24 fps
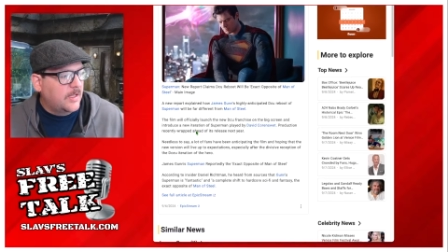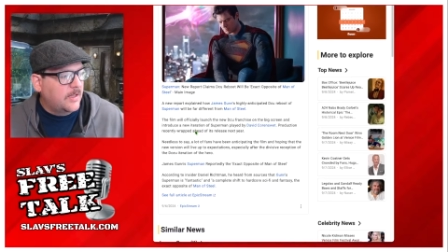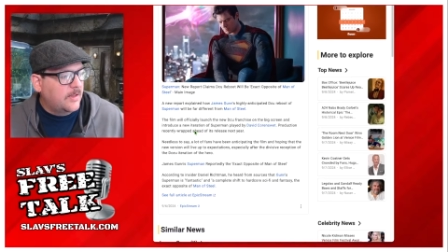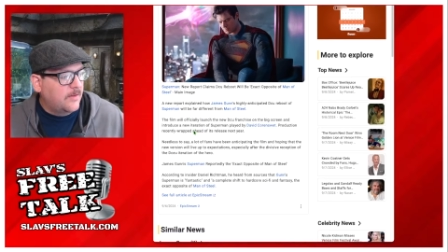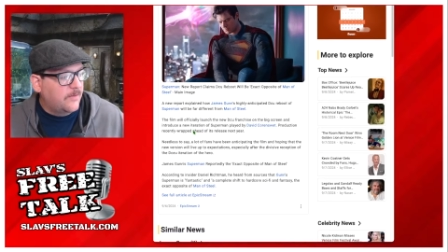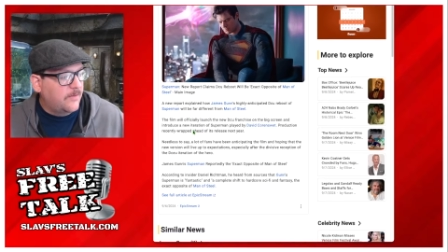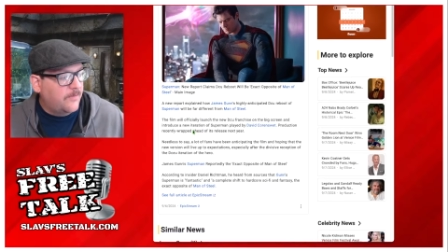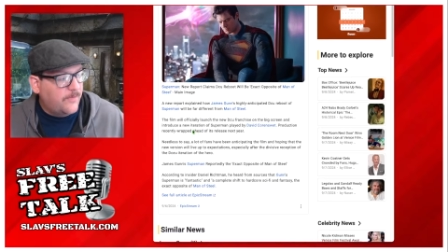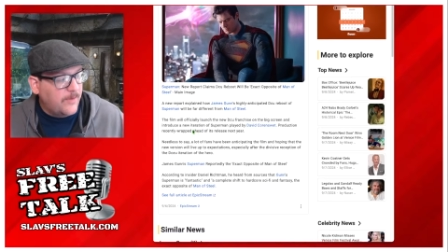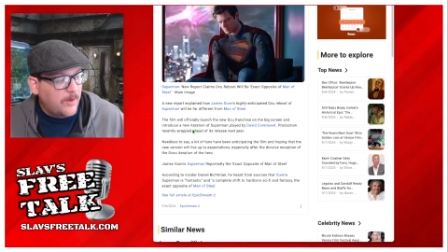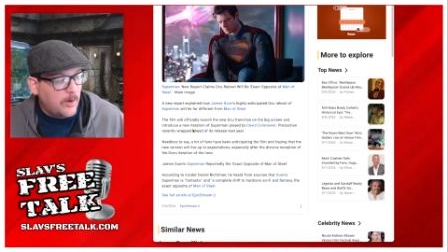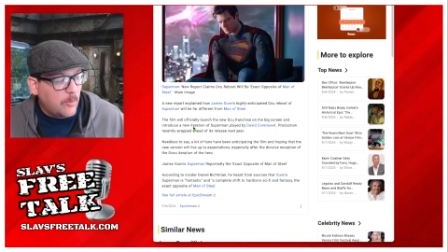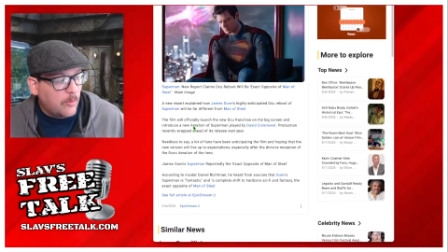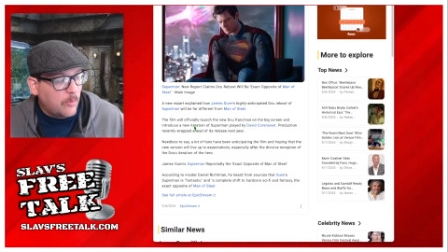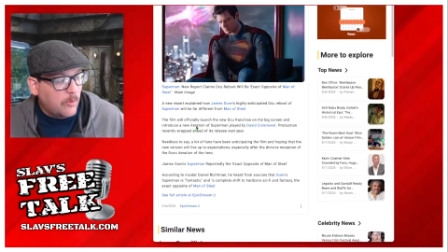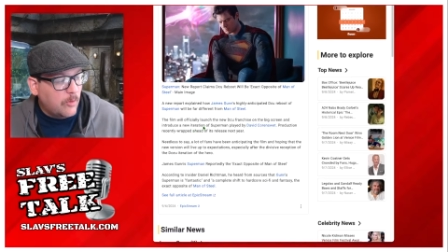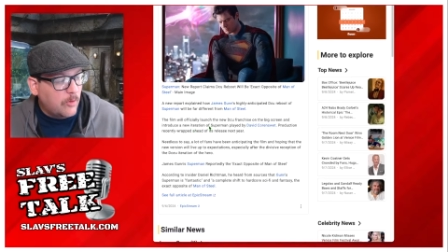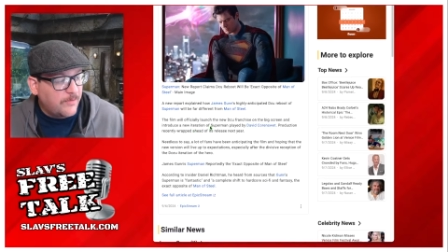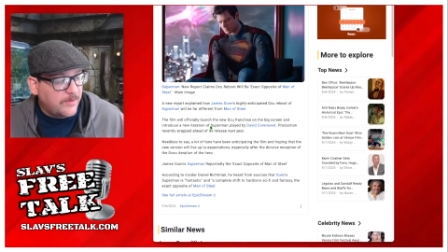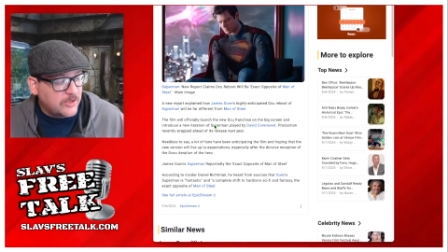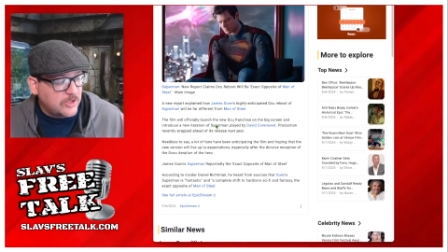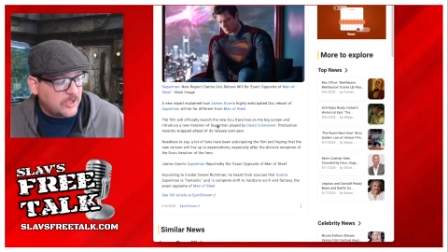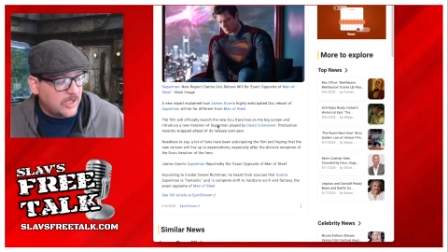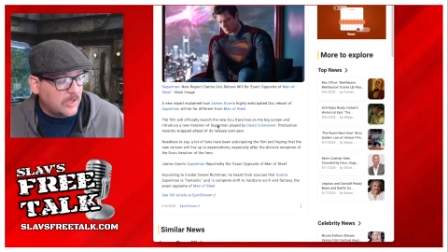The film will
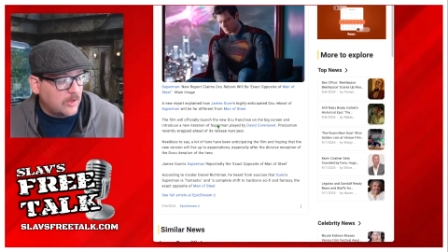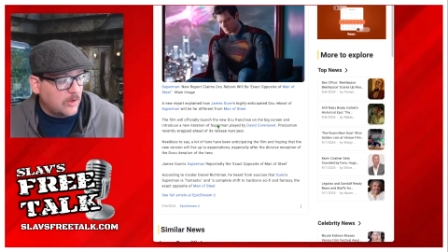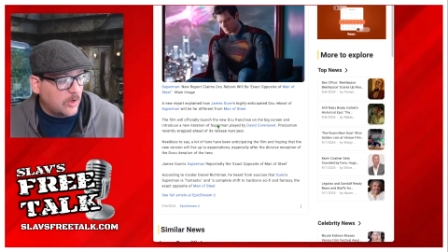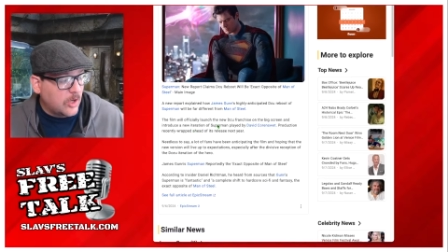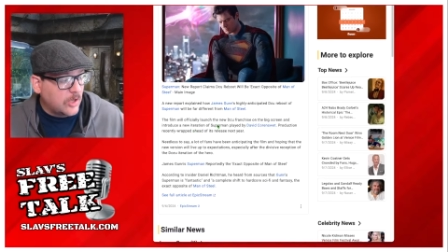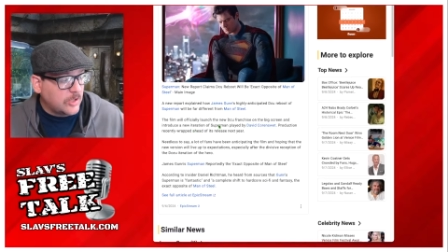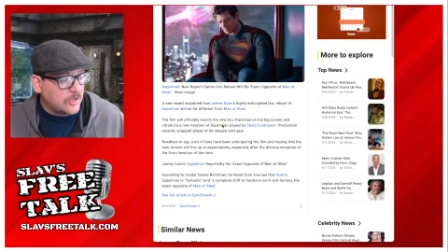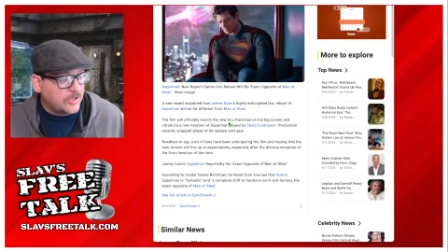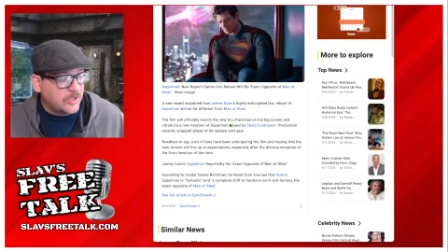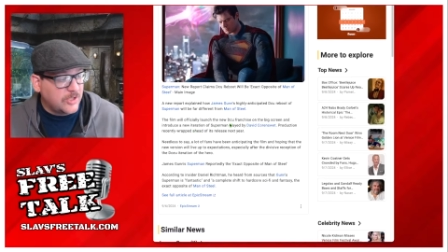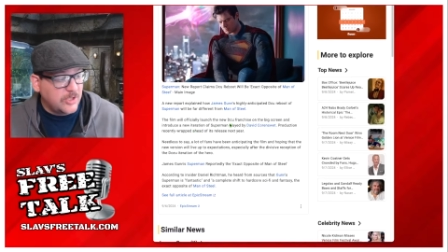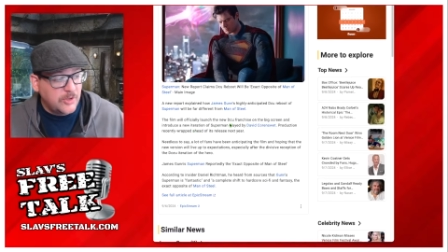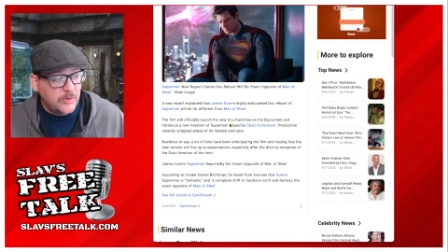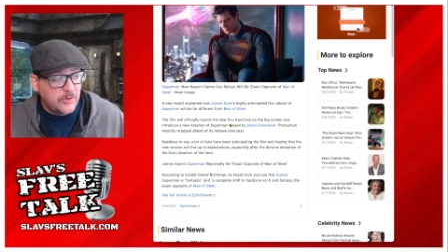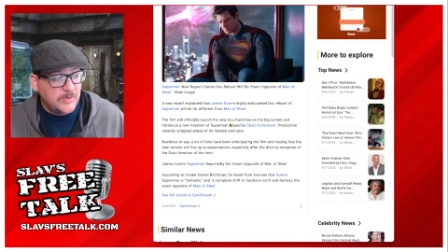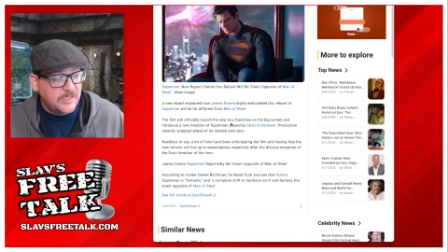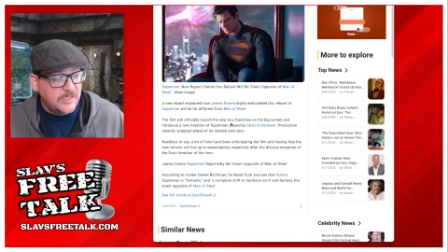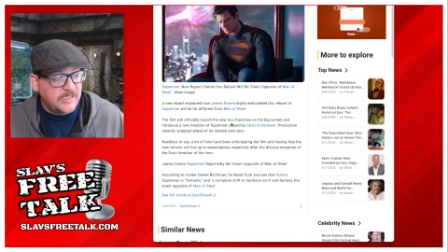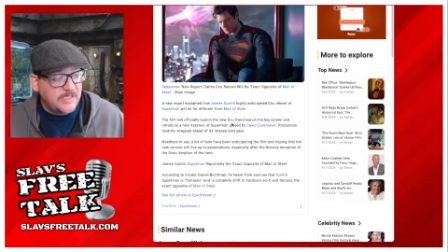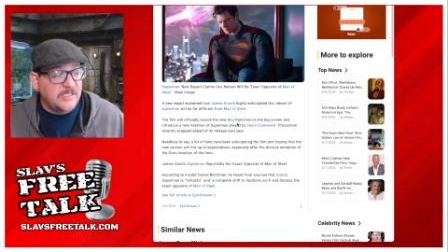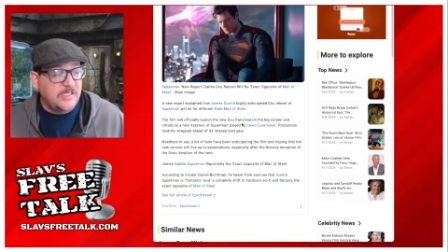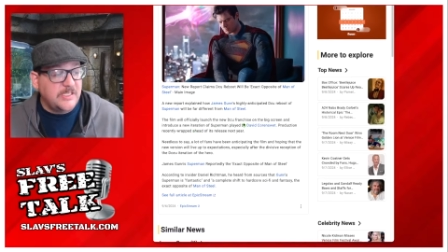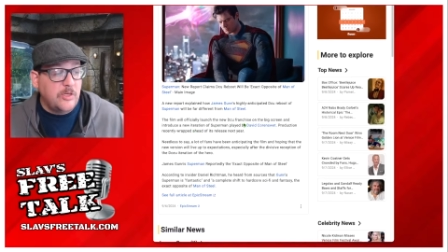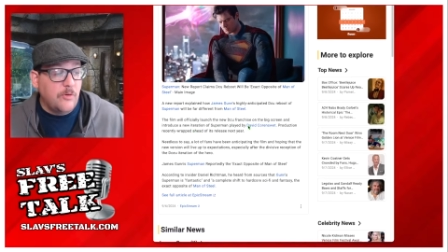officially launch the new
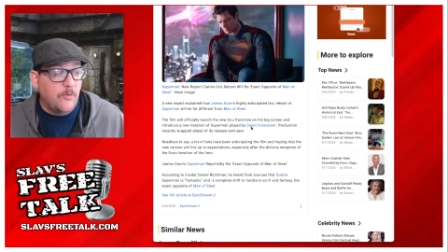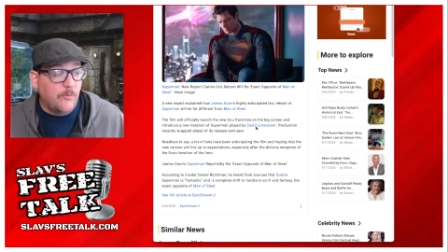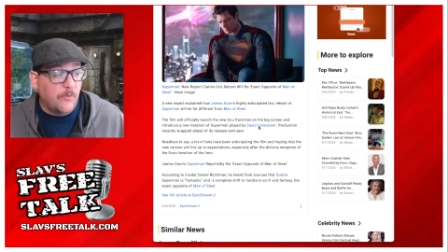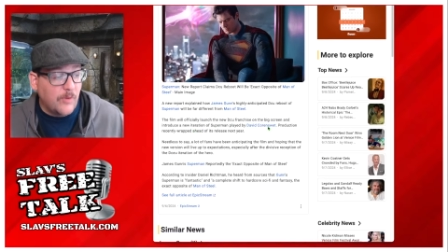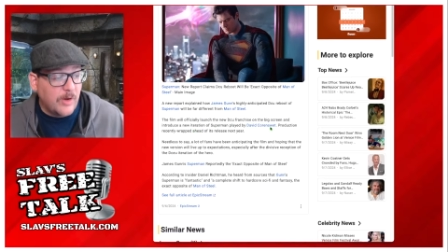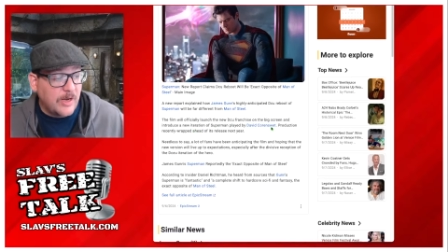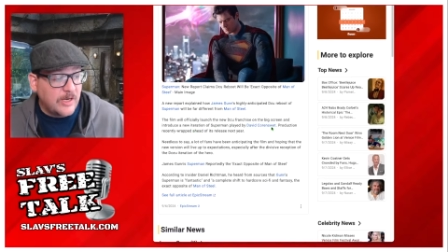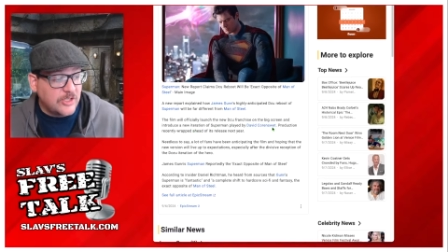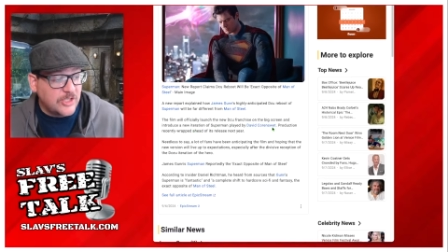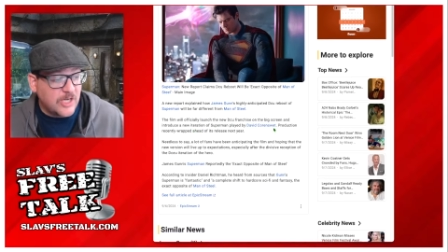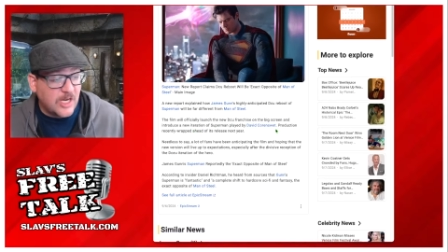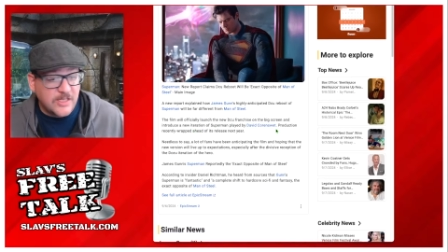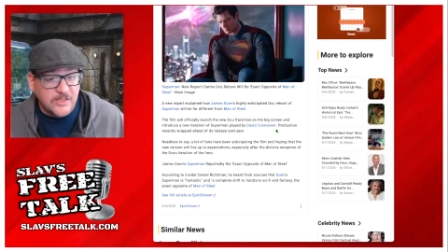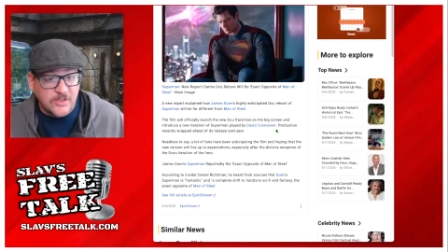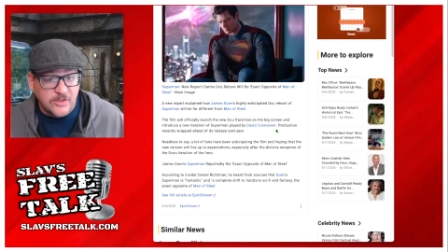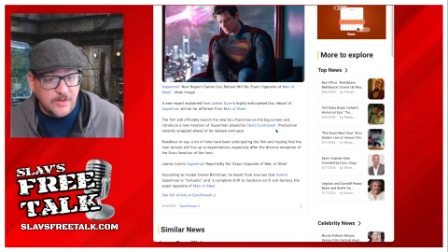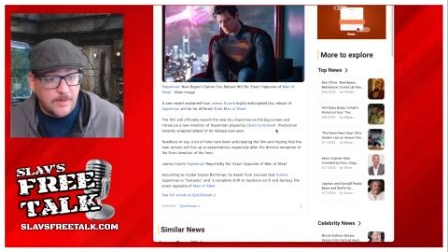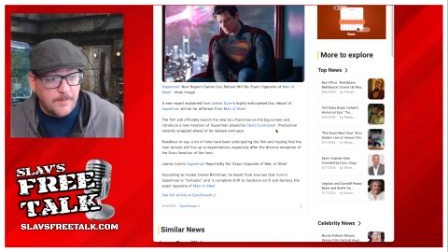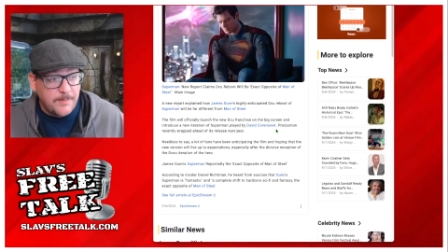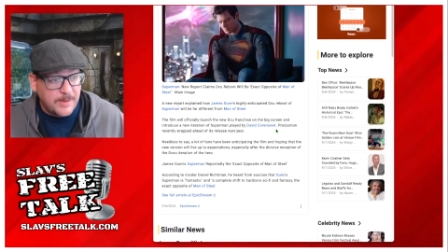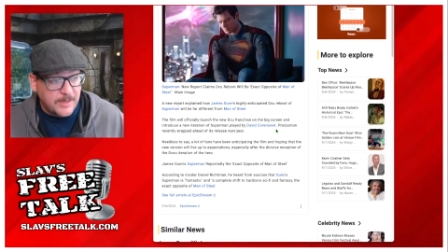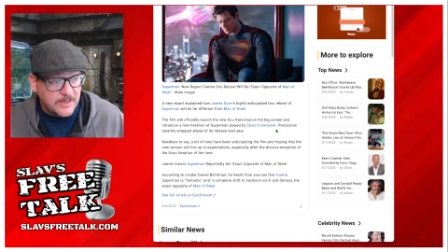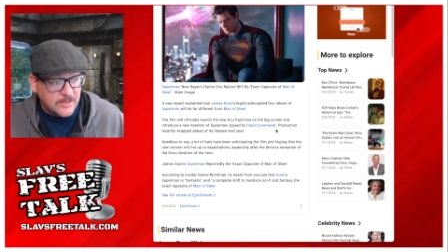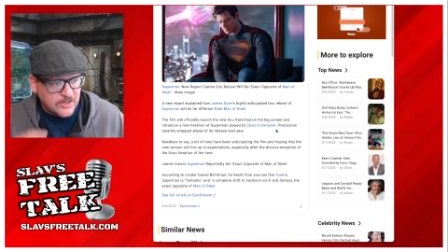DCU franchise on
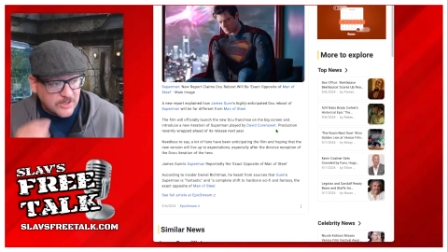the big